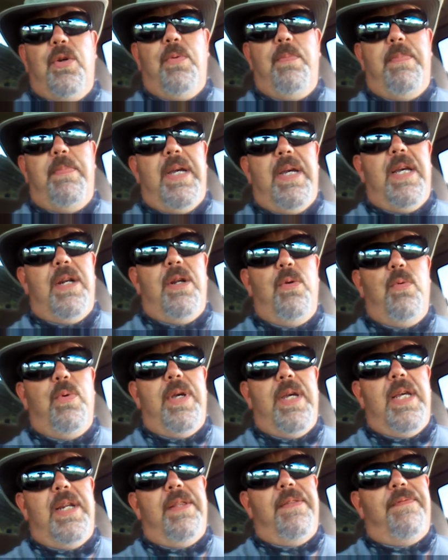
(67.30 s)
no better
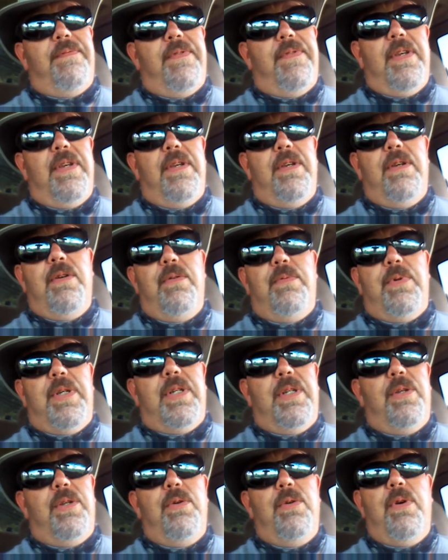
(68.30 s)
way to feel
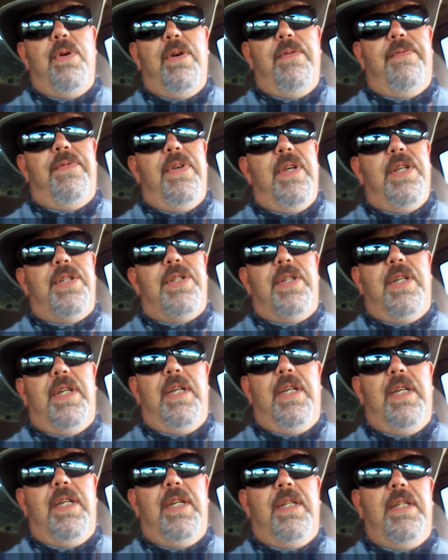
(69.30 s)
when you are
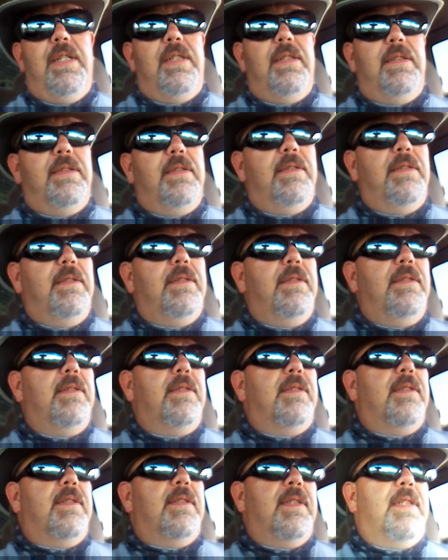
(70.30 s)
fishing.
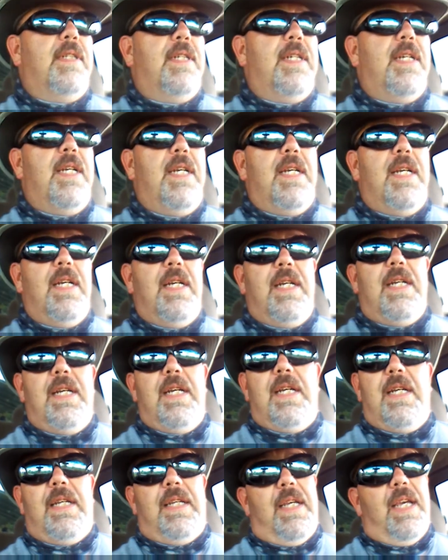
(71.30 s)

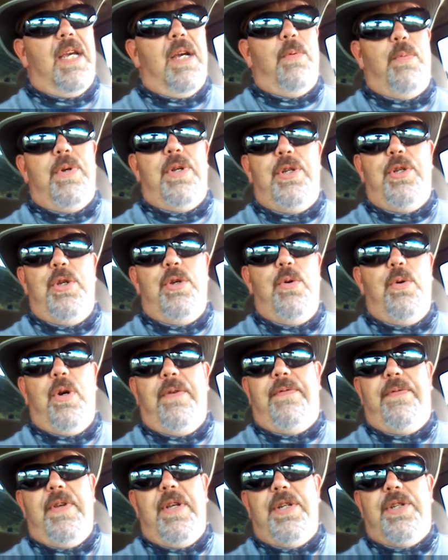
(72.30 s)
Yeah, when you are
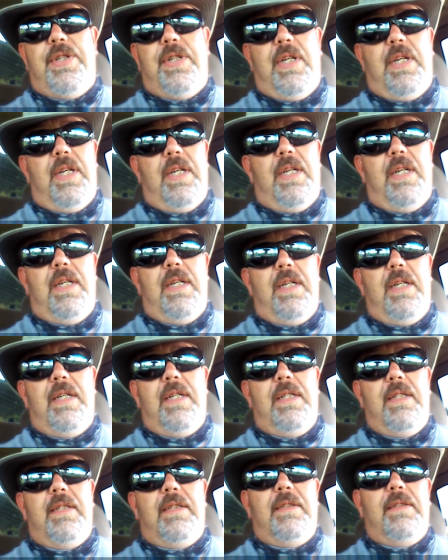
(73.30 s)

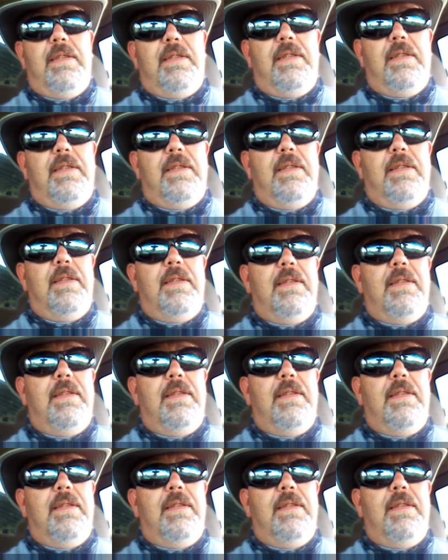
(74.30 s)
fishing.